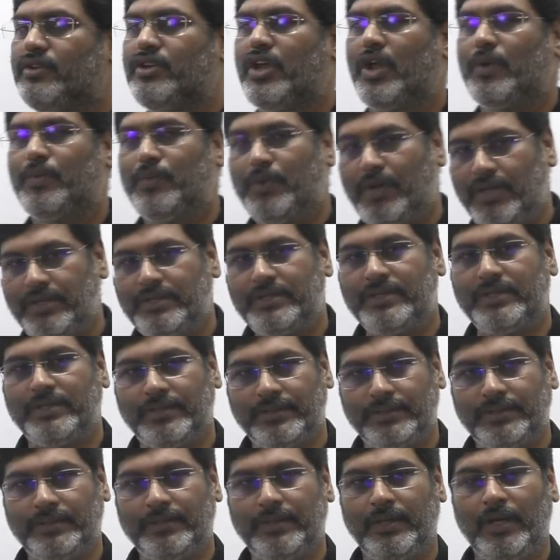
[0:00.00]
definition,
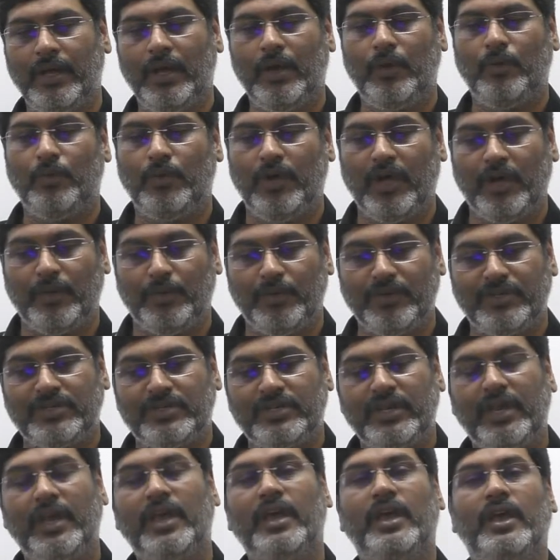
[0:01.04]
where we
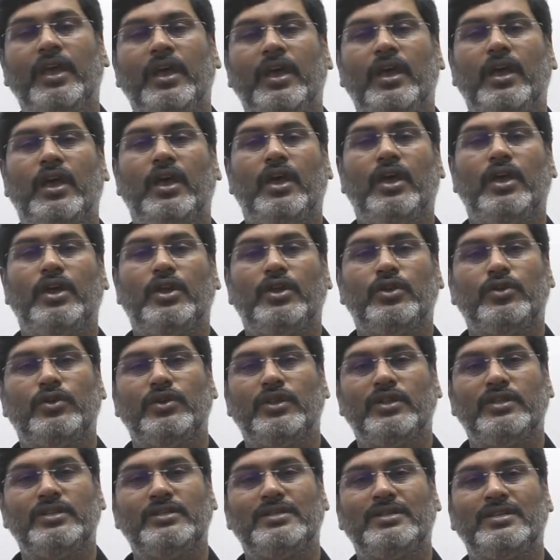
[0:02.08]
say a
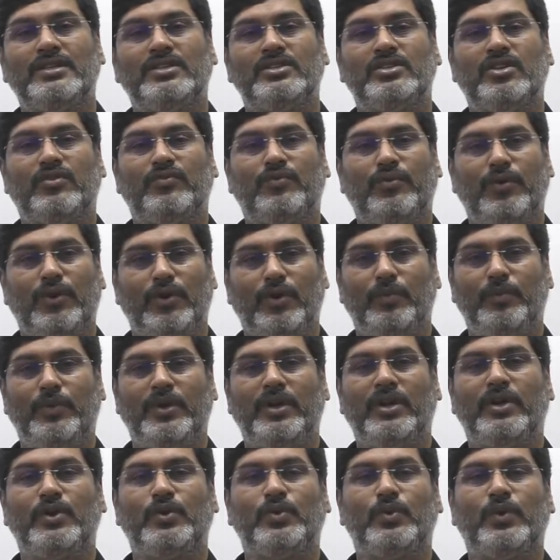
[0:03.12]
resonance is the
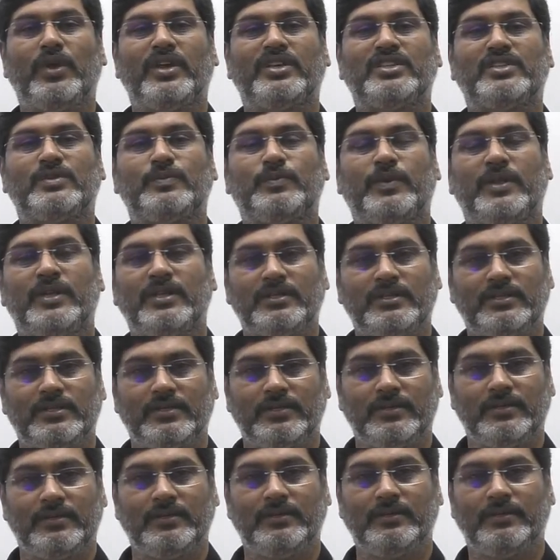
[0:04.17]
phenomena to
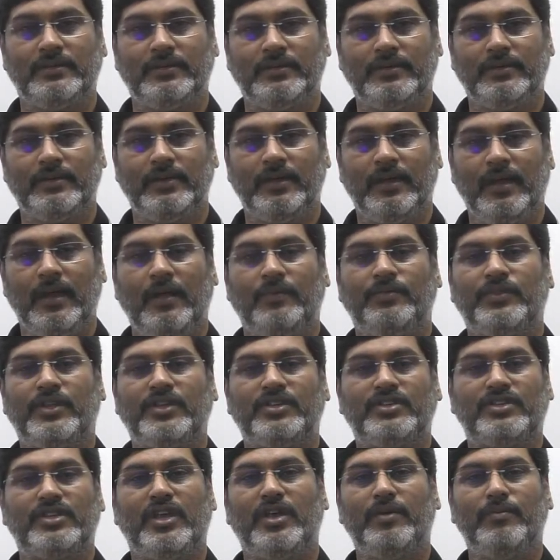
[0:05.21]
express the
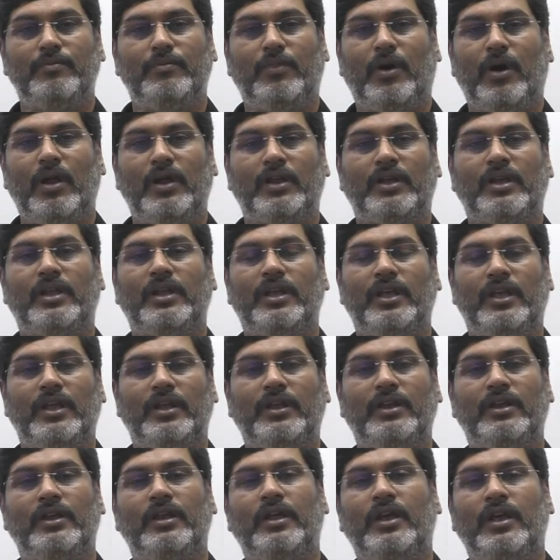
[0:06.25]
same molecule
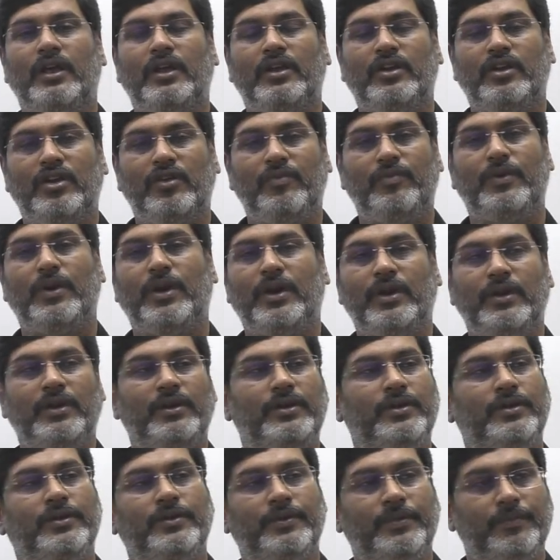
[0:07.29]
in
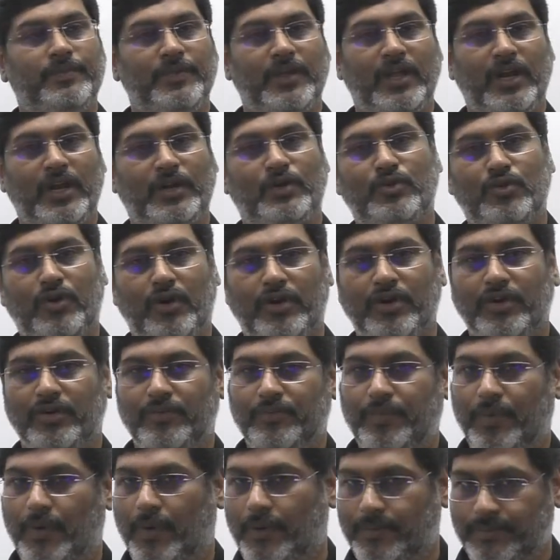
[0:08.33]
different electronic
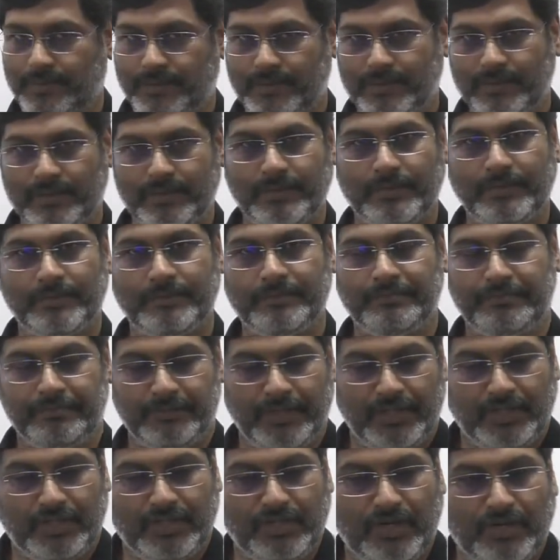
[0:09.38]
forms.
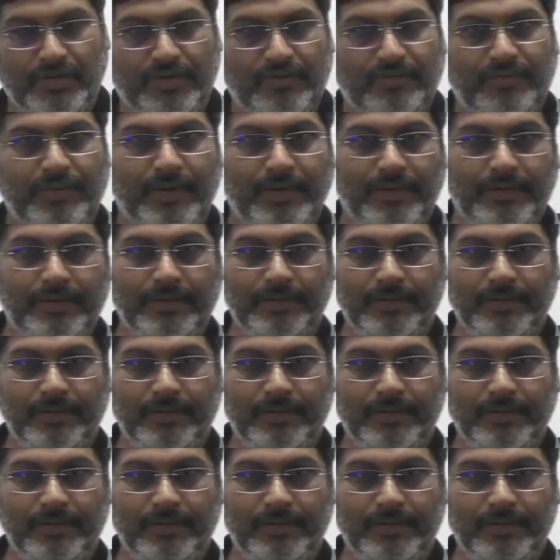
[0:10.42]
It's not different.